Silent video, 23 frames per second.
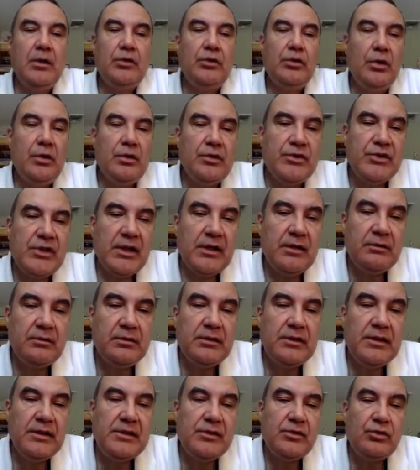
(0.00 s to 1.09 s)
Turns out
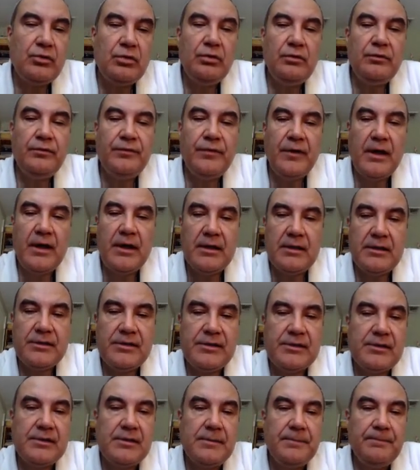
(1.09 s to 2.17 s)
these two
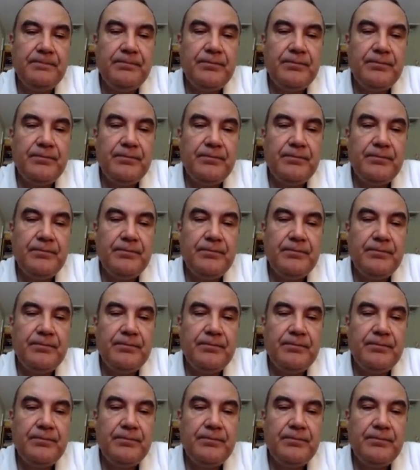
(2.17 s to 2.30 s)
files,